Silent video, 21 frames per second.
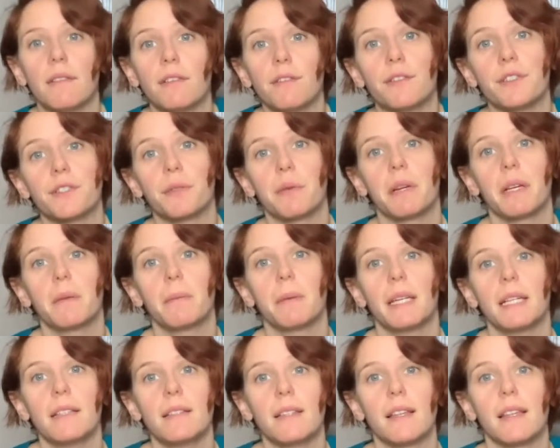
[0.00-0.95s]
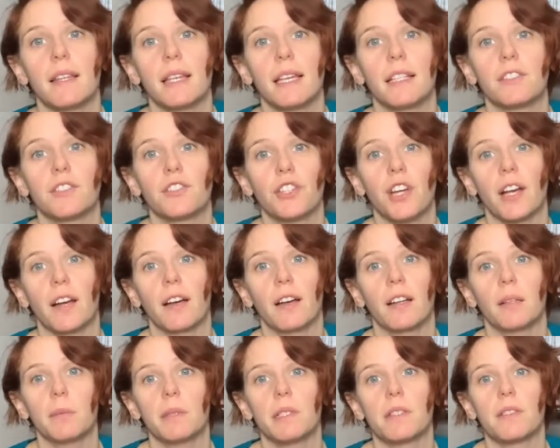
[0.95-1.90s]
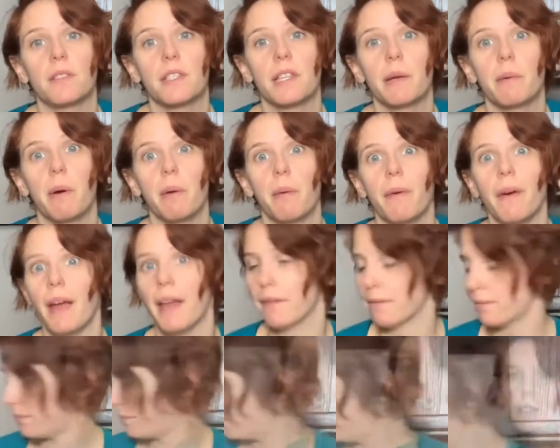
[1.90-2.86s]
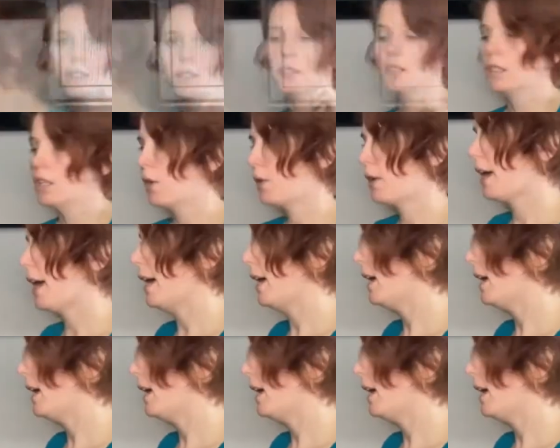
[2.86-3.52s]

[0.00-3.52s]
for 20 minutes and then check on them and see where we're at. Okay,